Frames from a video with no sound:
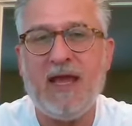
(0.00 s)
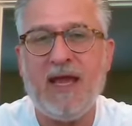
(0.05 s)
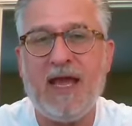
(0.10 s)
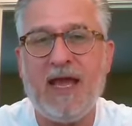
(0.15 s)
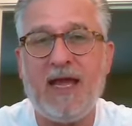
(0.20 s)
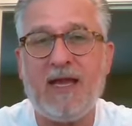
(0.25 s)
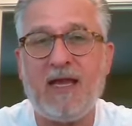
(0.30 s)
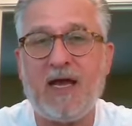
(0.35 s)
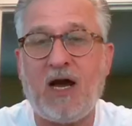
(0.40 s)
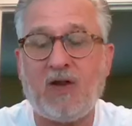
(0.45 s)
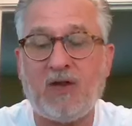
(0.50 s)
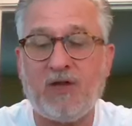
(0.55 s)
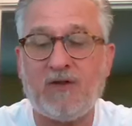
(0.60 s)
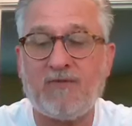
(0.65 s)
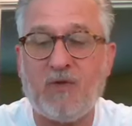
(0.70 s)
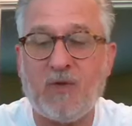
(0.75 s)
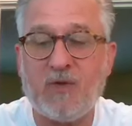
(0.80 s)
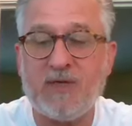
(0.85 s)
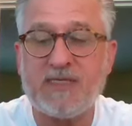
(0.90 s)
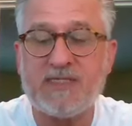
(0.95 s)
and I'll
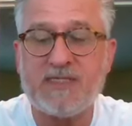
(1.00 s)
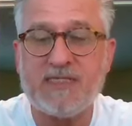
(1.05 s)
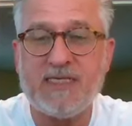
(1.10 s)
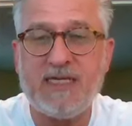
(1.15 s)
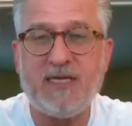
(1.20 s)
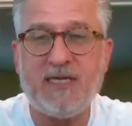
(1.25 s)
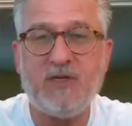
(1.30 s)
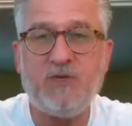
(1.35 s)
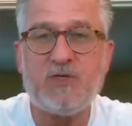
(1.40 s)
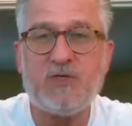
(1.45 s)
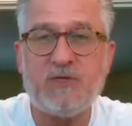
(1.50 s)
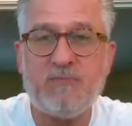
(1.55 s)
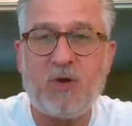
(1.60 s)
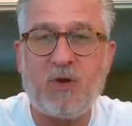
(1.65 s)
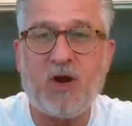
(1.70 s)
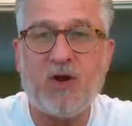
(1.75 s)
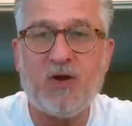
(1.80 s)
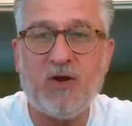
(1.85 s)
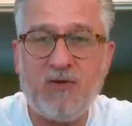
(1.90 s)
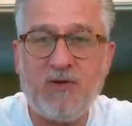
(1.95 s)
look forward to seeing you
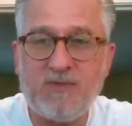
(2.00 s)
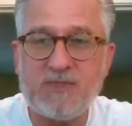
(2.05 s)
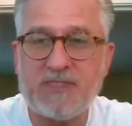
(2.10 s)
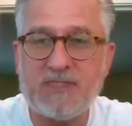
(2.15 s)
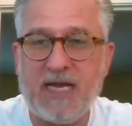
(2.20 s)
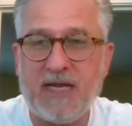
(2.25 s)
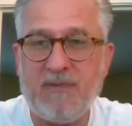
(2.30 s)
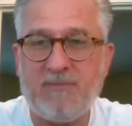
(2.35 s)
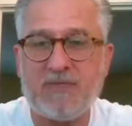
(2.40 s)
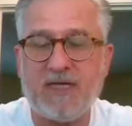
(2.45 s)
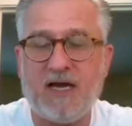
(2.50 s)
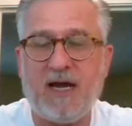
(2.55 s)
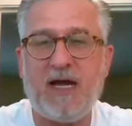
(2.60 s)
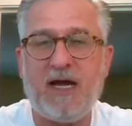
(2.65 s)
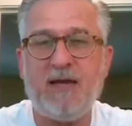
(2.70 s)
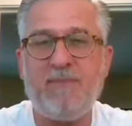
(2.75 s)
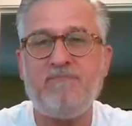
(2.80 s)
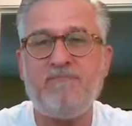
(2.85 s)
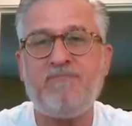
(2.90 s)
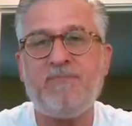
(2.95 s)
tomorrow, same
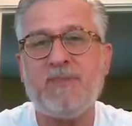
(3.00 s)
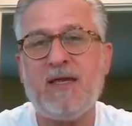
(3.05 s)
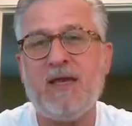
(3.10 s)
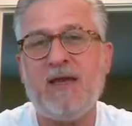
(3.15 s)
time,